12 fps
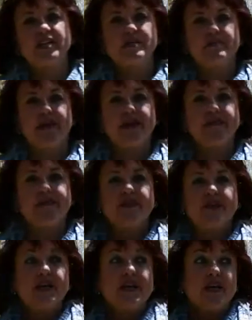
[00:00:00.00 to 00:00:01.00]
to be.
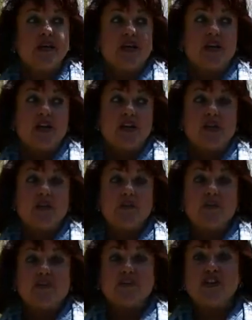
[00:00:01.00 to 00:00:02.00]
There
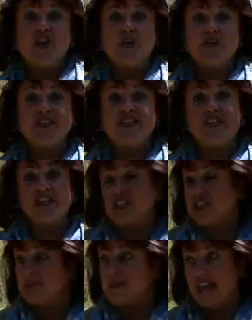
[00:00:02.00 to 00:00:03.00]
was no decision
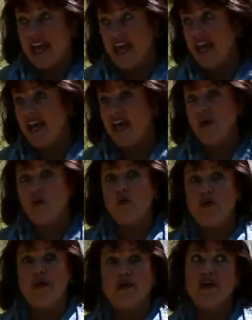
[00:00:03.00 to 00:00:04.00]
to be gay
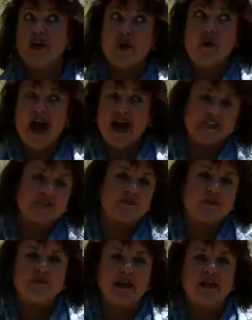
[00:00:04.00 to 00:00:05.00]
or no active
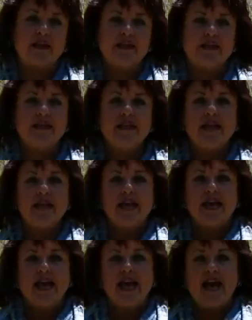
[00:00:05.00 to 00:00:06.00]
rebellion,
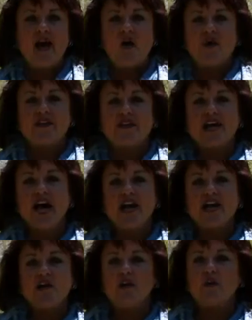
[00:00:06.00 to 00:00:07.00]
or the
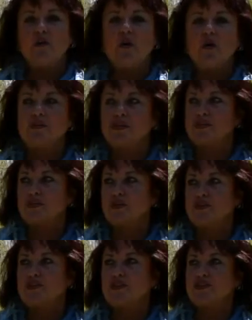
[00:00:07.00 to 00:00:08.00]
tired old
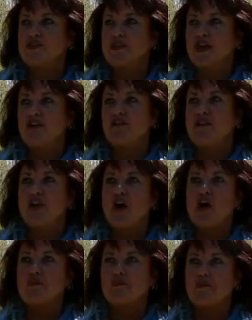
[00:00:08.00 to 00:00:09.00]
excuses of the
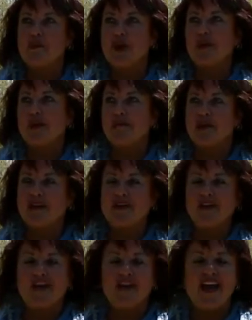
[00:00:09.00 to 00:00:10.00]
overbearing
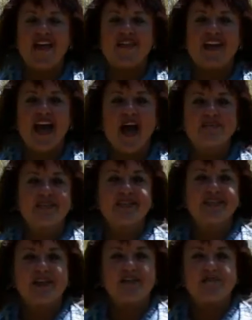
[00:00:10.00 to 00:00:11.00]
mother and the
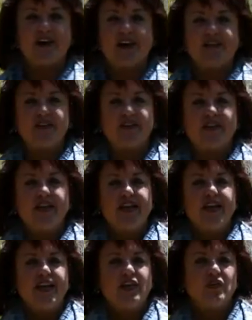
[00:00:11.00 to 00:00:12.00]
absentee father
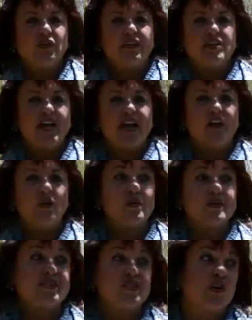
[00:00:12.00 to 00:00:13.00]
in early
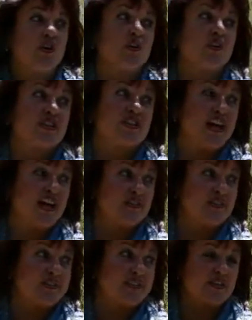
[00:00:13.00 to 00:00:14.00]

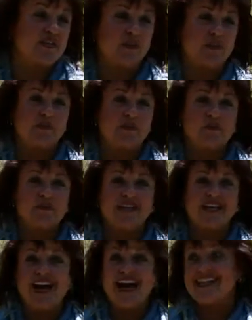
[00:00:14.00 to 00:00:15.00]
childhood sexual abuse.
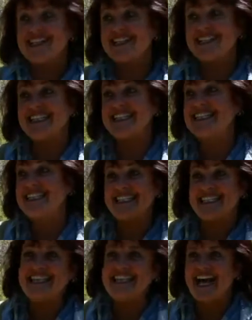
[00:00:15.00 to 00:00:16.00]
I just didn't
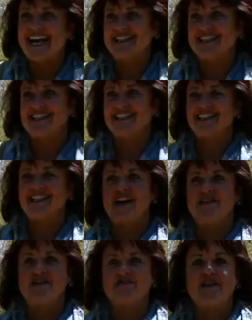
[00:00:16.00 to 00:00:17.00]
see that in the
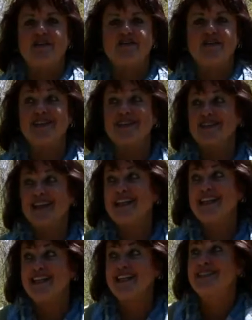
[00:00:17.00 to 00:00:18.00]
lives of my friends, and
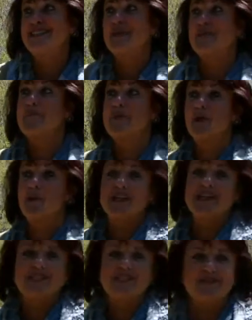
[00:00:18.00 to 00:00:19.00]
it just didn't bear
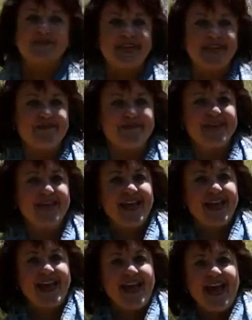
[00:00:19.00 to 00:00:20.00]
witness to me.
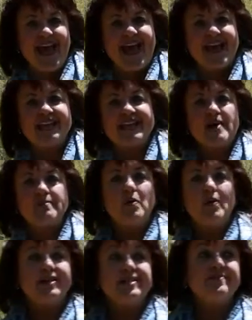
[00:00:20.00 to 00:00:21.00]
And at that
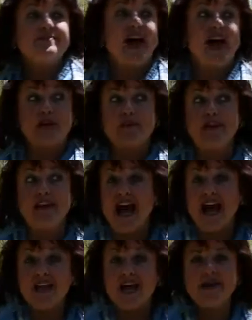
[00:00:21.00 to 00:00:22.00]
point, I could be an
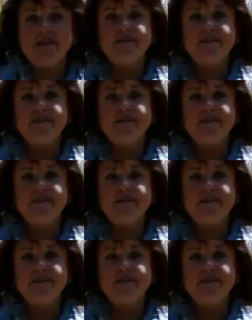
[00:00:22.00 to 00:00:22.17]
ally.